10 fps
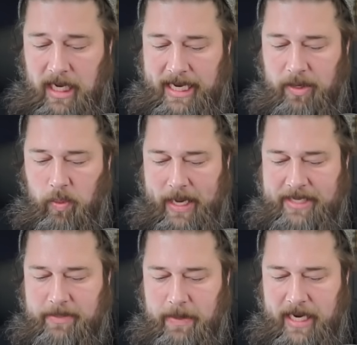I think
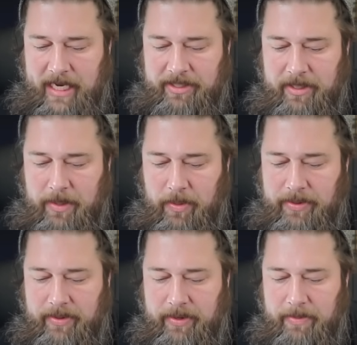Waste might actually be
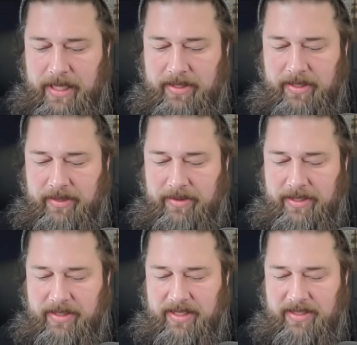worth a little bit too,
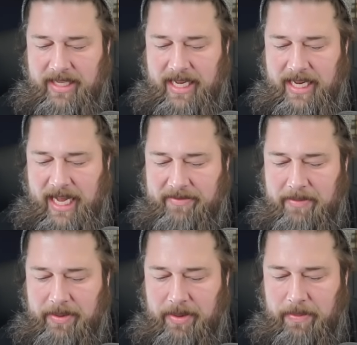just because they haven't
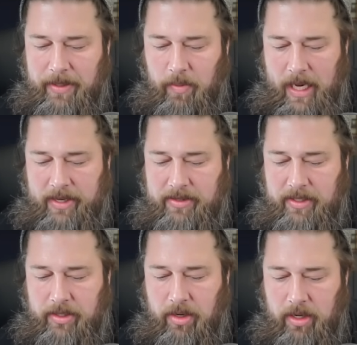been reprinted. Wow, there's
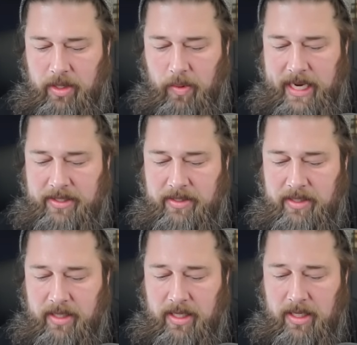a ton of
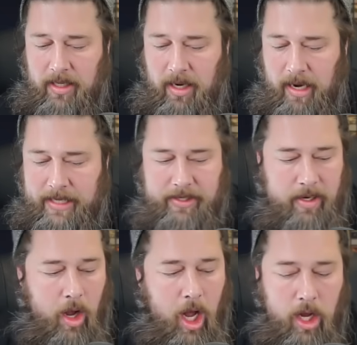Waste. All right,
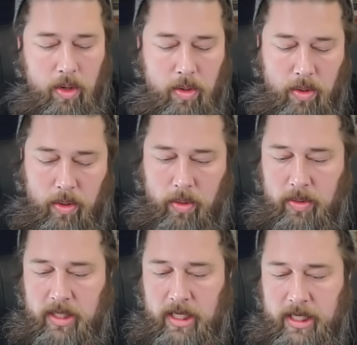so,
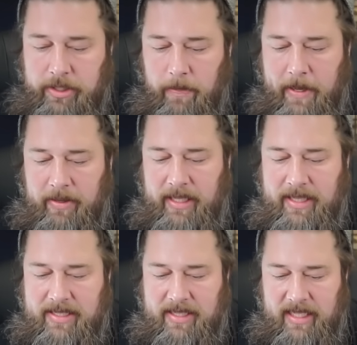so apparently
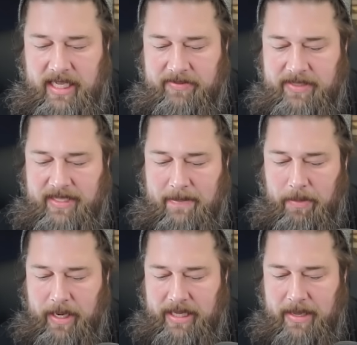the sleeves
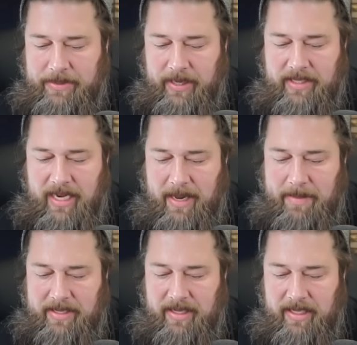separate them. So that's
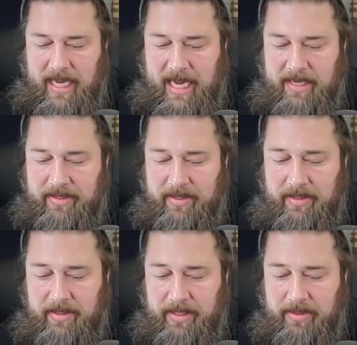non-basic
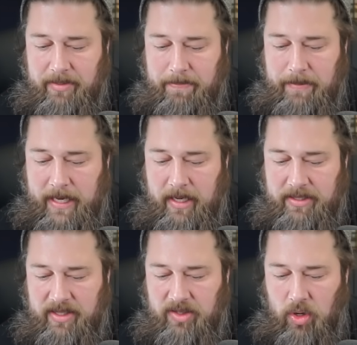lands. These are big.
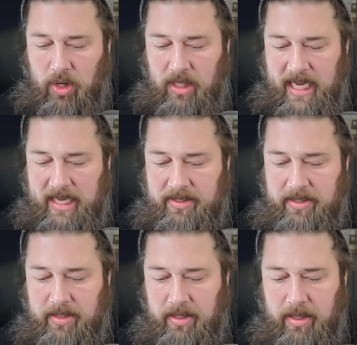Is this all
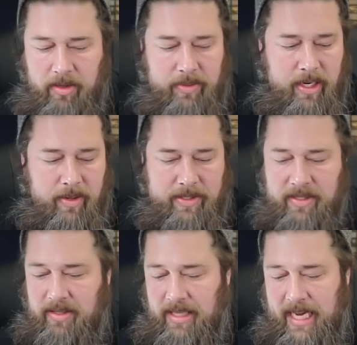lands? Oh no, is
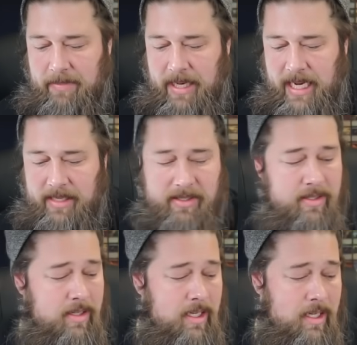this a land
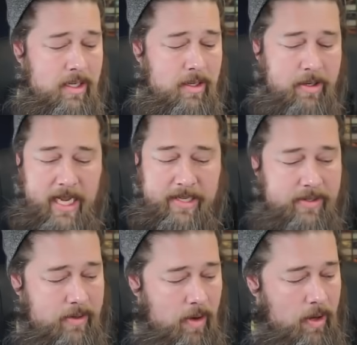box? Okay,
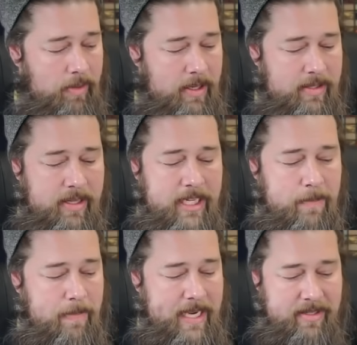so all the rest of
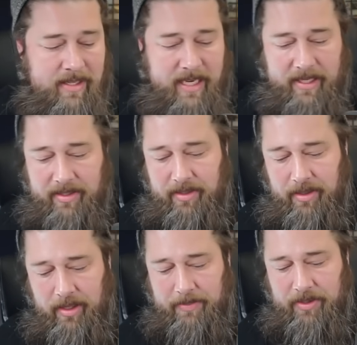that's basics.
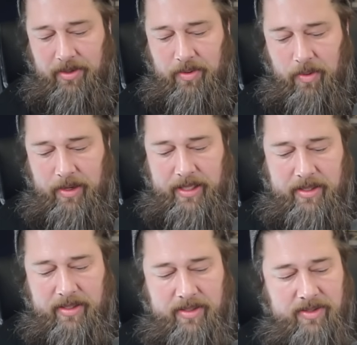I'm starting to worry
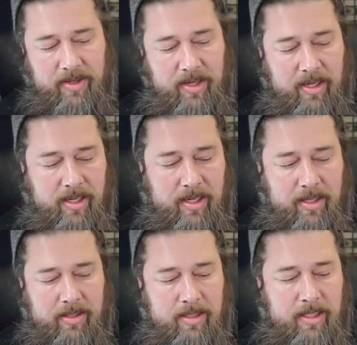that this is
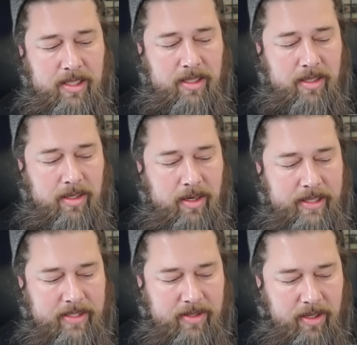all... Are
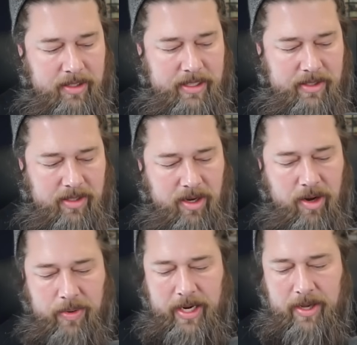these all just...
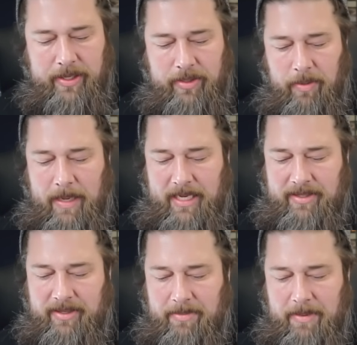Oh no, this whole
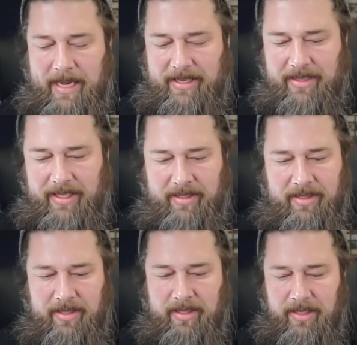box is going to be
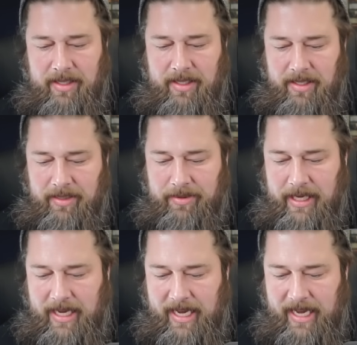basics.
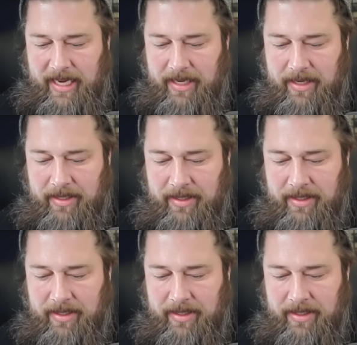Okay.